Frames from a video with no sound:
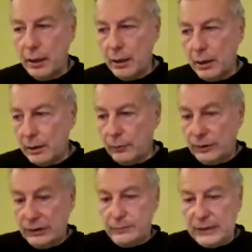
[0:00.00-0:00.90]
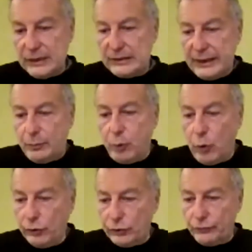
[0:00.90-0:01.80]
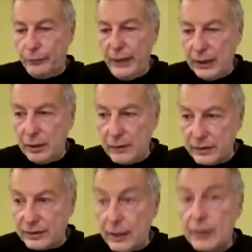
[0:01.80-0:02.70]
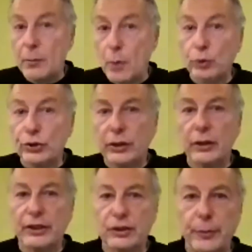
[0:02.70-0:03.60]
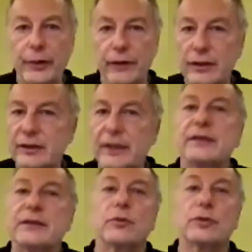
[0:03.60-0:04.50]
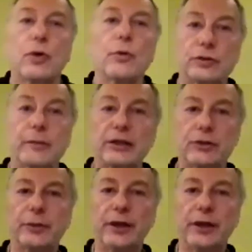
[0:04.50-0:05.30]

were the tent poles of making this an emotional experience, as it was always meant to be.